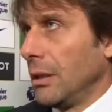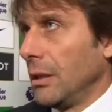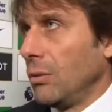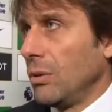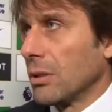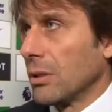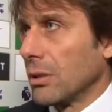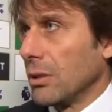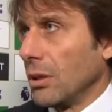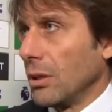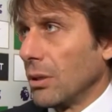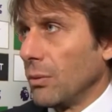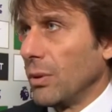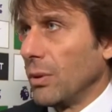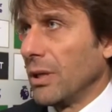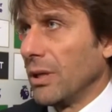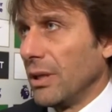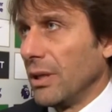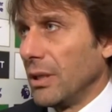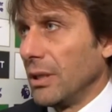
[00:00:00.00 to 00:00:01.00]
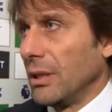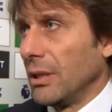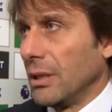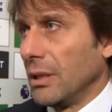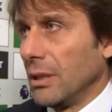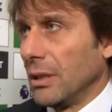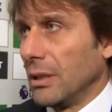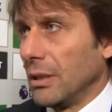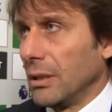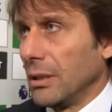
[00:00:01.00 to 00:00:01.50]
We scored. We created
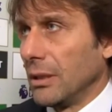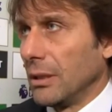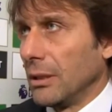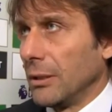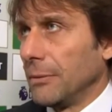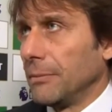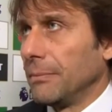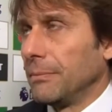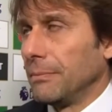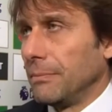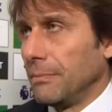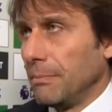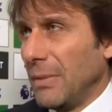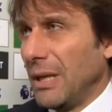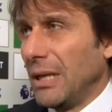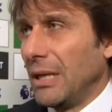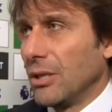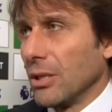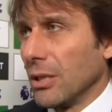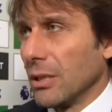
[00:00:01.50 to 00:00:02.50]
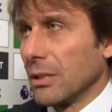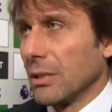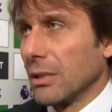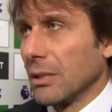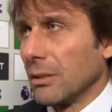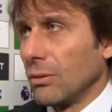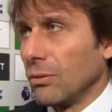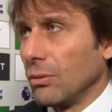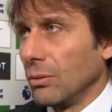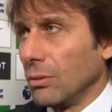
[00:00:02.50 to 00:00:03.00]
many
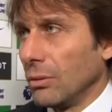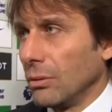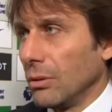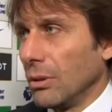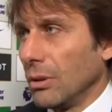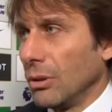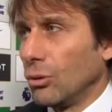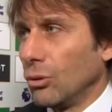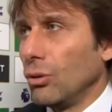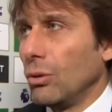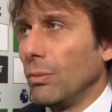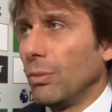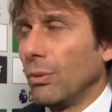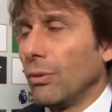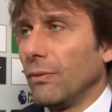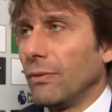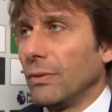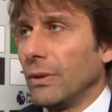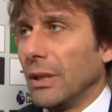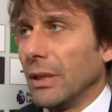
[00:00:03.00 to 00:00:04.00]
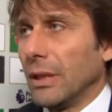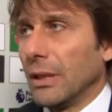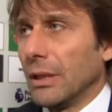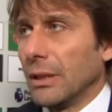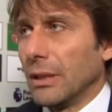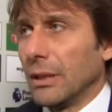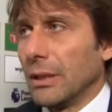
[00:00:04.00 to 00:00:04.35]
chances to improve the